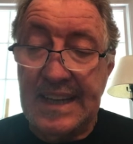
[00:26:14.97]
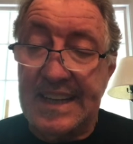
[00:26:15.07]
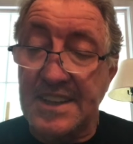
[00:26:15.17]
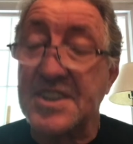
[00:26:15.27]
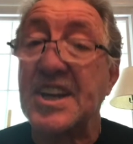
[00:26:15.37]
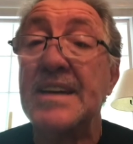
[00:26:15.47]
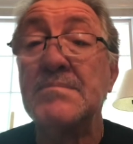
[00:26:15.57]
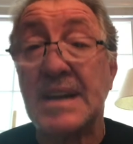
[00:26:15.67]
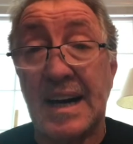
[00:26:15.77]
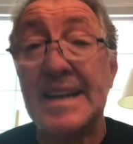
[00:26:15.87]
In the
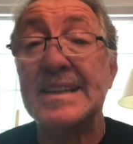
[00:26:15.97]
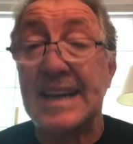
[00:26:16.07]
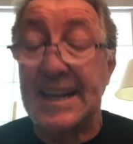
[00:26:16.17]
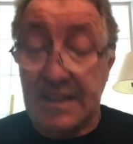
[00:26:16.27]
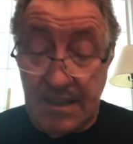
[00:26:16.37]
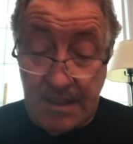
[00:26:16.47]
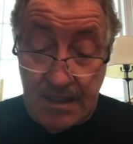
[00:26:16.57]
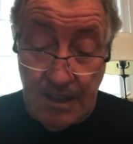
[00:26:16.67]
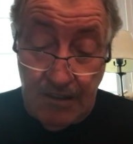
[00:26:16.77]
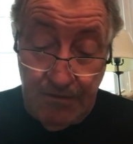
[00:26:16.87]
same
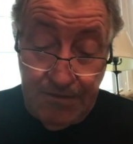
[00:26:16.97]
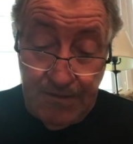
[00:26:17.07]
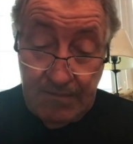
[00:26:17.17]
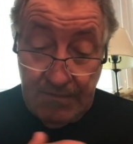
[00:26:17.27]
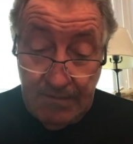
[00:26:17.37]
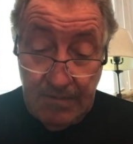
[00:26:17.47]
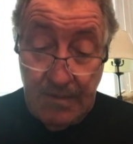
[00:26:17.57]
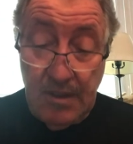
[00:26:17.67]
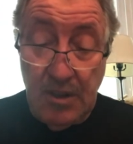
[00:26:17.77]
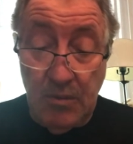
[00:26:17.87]
context of
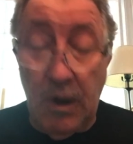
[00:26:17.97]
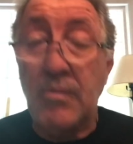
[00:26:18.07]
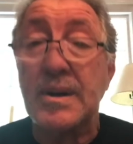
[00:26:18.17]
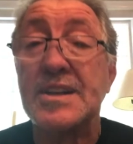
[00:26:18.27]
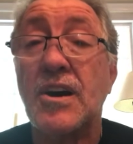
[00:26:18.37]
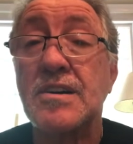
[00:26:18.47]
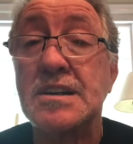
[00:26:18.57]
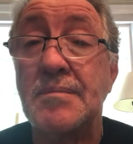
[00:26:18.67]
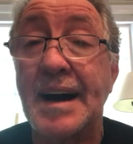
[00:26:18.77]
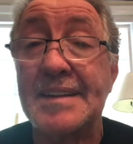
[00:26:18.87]
what we
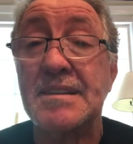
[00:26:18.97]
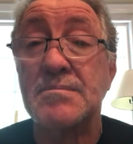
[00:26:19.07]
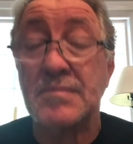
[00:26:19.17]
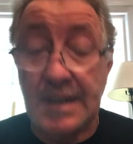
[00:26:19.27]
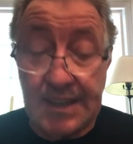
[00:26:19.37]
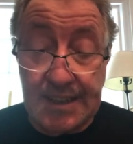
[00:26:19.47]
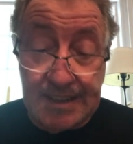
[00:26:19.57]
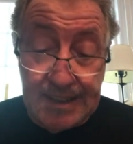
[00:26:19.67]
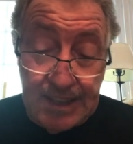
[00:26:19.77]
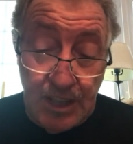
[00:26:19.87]
talked about,
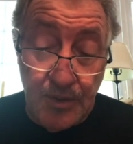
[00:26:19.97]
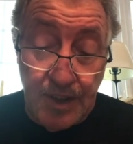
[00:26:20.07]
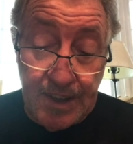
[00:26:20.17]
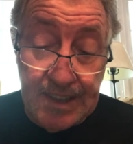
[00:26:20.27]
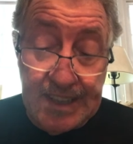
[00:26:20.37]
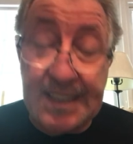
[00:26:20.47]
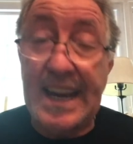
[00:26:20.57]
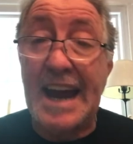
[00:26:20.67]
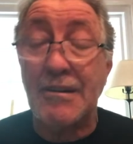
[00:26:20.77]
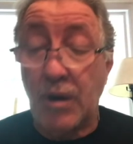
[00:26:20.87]
the
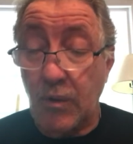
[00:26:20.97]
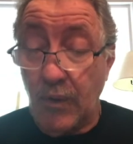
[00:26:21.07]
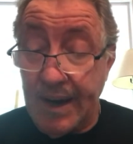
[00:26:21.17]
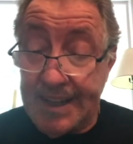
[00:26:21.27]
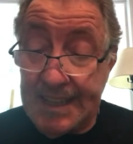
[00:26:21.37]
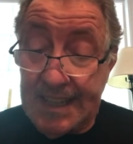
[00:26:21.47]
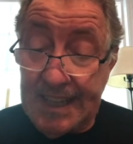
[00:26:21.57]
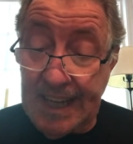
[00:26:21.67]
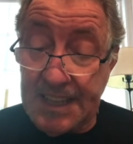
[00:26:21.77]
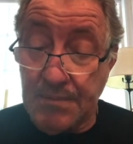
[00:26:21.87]
narrow way
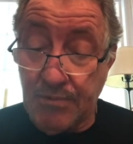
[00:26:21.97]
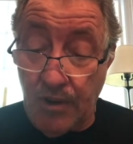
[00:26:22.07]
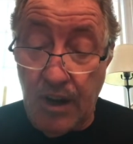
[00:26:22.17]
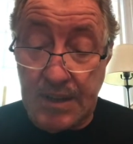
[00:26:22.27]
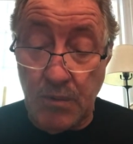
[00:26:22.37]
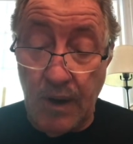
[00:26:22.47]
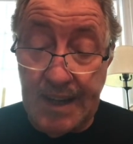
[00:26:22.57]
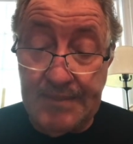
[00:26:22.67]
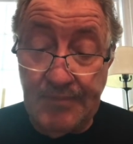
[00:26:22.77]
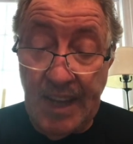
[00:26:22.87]
and the broad
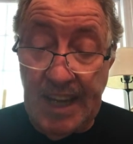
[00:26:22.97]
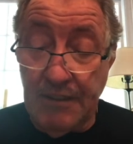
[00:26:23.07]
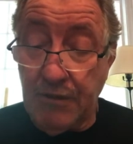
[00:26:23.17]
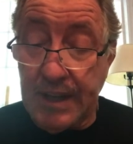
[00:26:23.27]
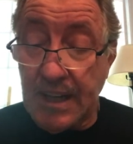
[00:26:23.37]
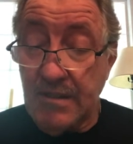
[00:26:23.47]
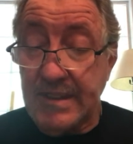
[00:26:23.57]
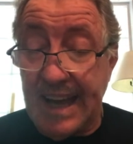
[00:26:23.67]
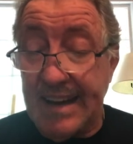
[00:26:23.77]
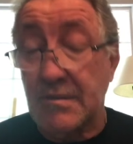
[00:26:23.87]
way, if we go
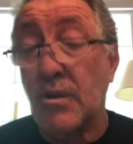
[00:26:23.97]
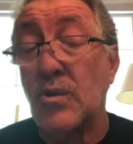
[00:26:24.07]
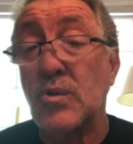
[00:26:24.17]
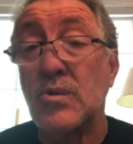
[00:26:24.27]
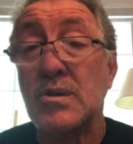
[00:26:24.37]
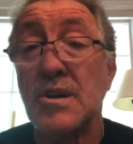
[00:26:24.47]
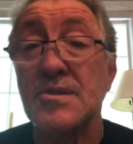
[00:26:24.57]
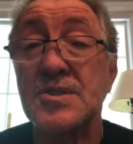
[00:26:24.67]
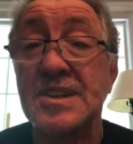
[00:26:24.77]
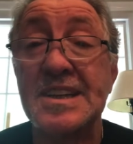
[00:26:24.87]
down,
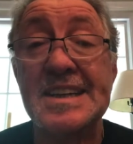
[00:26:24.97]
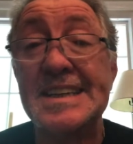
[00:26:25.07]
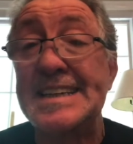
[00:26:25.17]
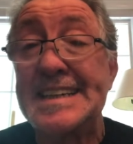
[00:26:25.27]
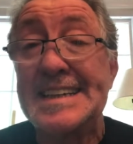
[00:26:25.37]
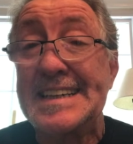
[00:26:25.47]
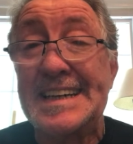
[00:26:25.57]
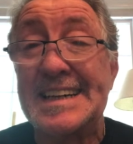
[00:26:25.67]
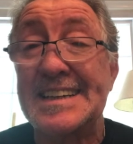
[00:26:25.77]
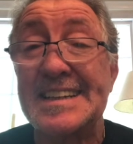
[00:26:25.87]
close to
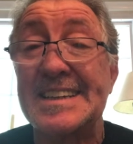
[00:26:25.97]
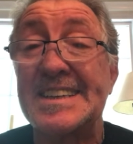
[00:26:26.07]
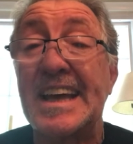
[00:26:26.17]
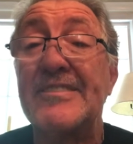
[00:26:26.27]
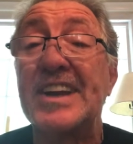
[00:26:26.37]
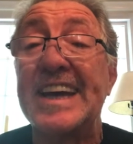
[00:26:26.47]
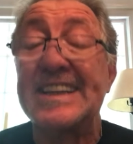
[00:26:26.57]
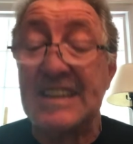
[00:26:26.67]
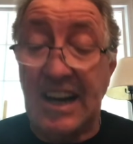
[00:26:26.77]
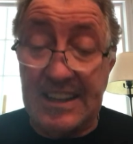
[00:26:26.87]
7,
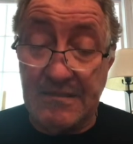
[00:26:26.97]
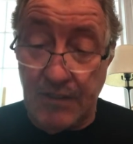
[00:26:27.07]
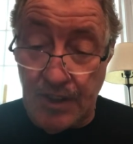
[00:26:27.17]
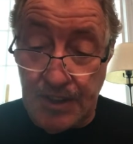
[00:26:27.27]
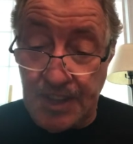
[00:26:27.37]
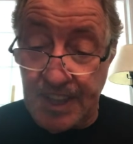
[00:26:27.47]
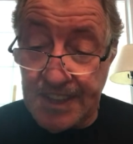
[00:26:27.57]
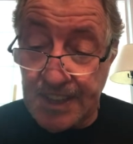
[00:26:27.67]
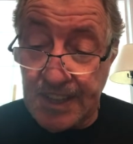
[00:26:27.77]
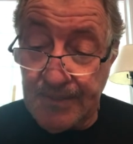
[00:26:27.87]
8, 9
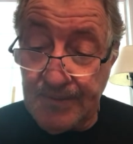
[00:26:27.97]
verses,